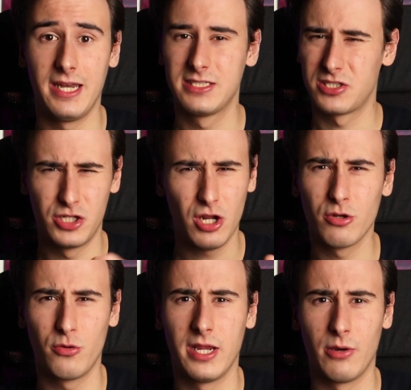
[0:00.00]
and it's
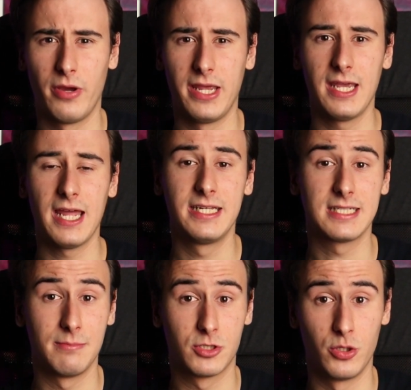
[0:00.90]
not going away
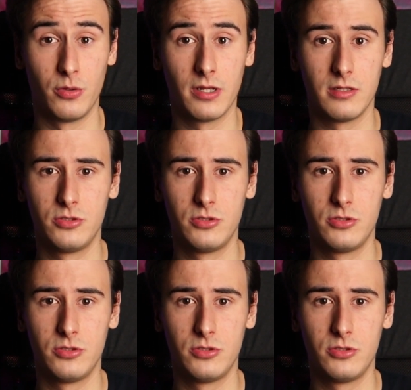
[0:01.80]
anytime soon